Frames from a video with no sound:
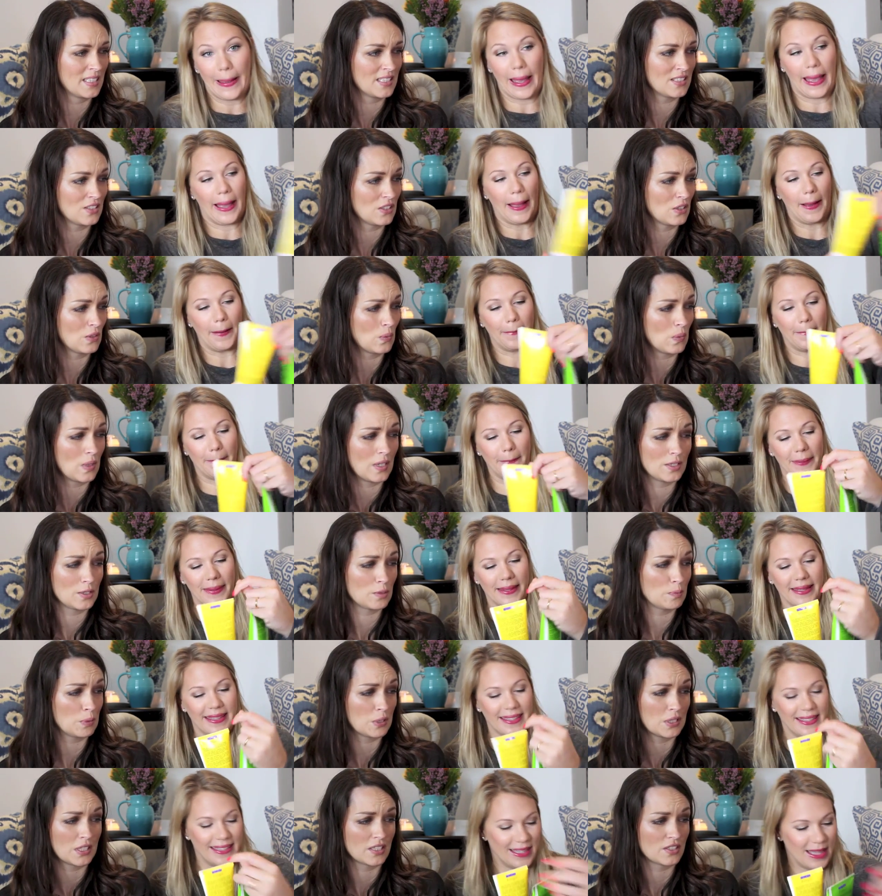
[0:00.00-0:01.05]
Speaker 1: Um,
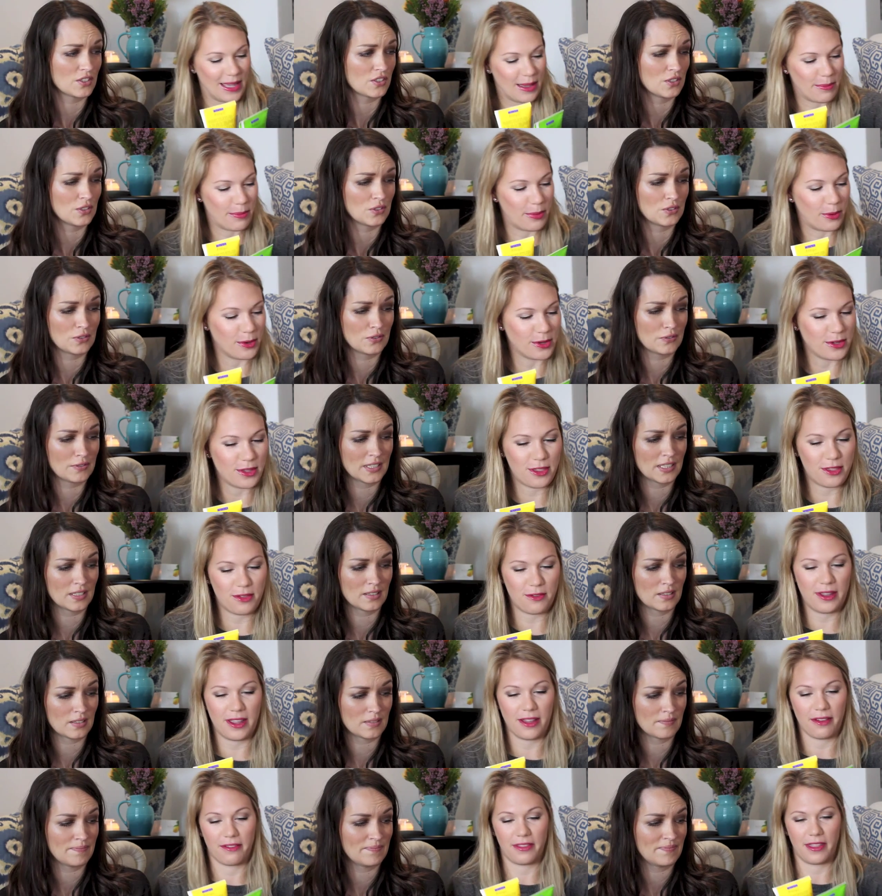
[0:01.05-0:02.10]
bought
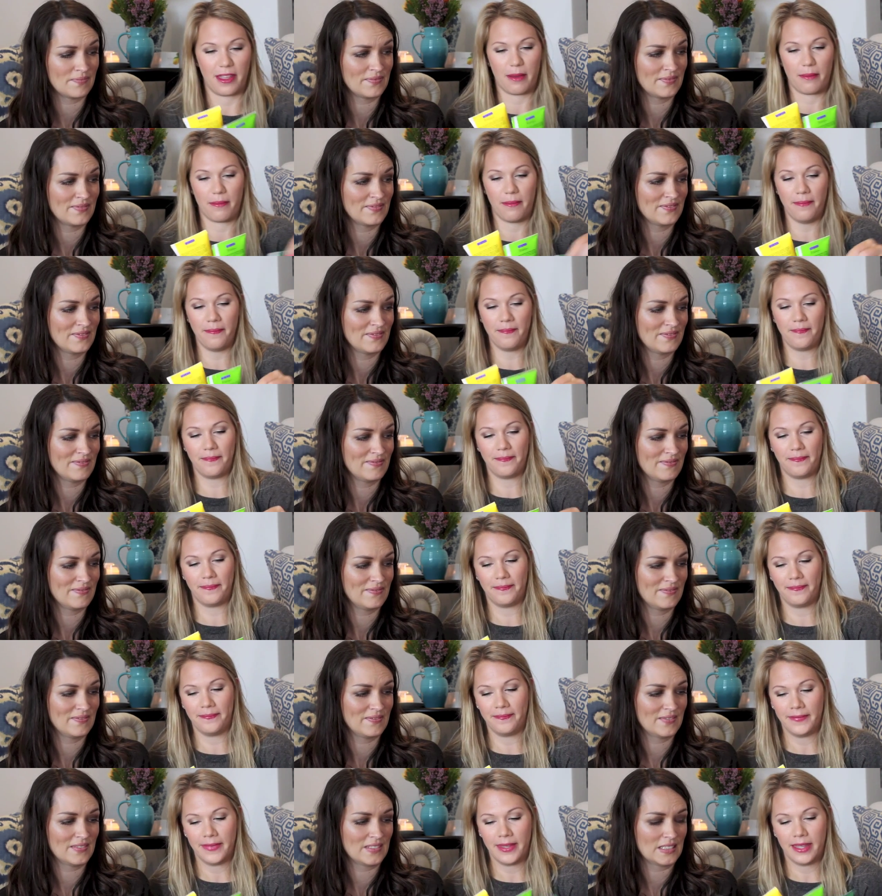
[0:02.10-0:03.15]
three of them.
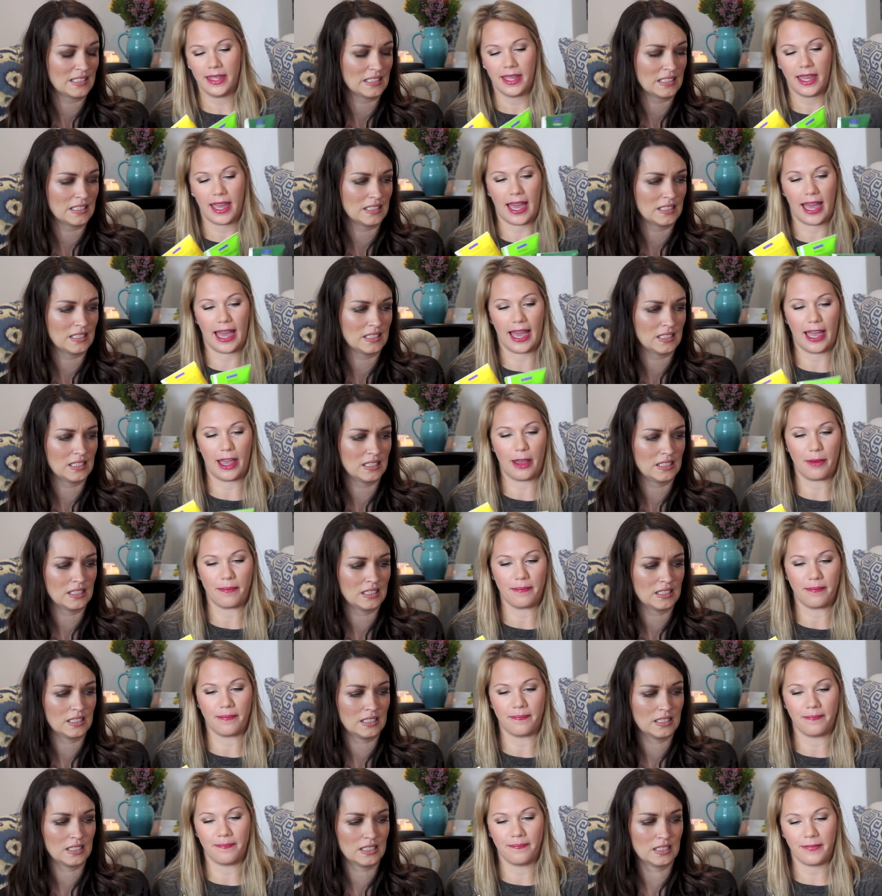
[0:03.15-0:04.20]

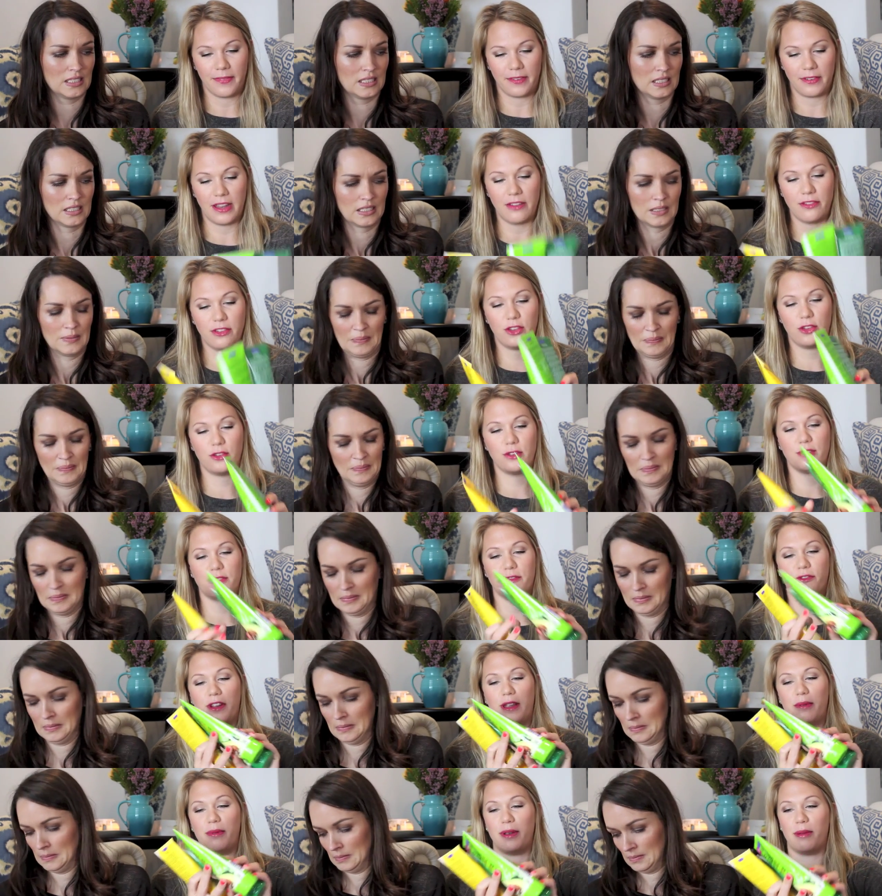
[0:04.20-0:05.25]
Um, never used
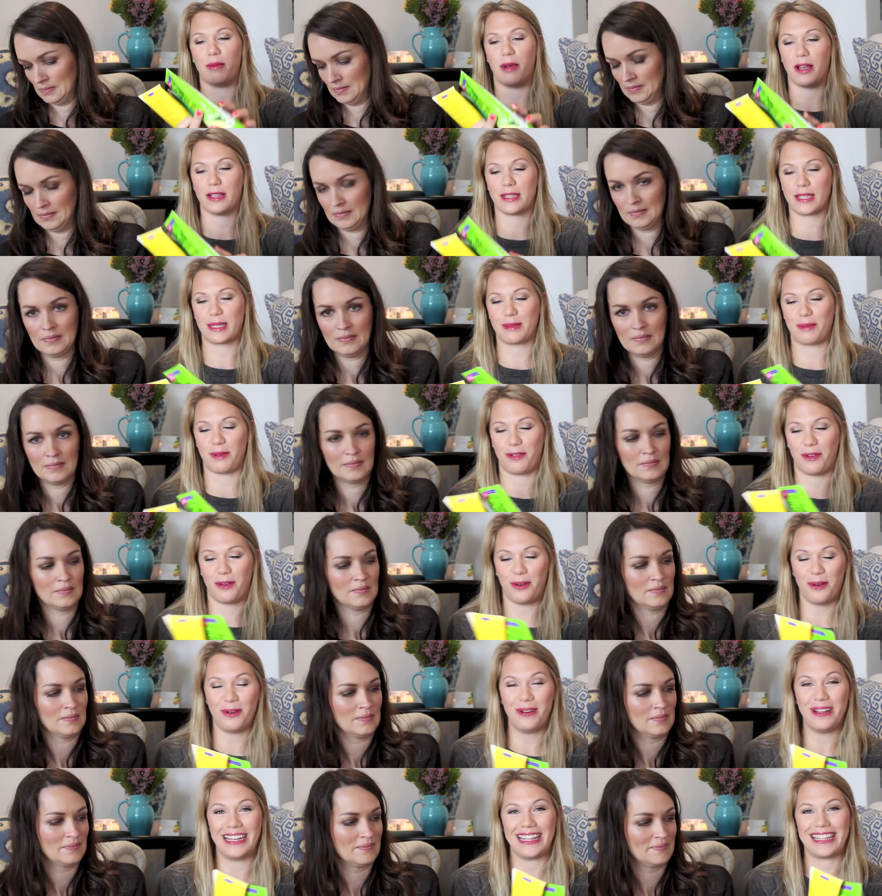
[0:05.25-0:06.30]
Freeman masks
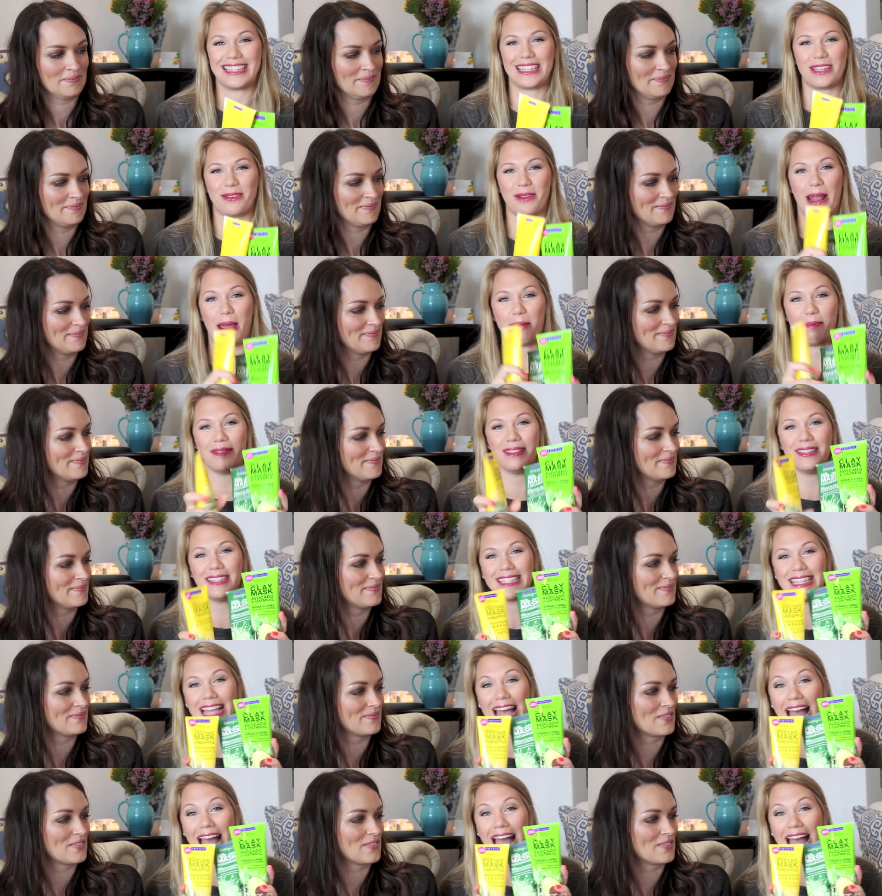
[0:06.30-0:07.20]
before. Let's see what happens.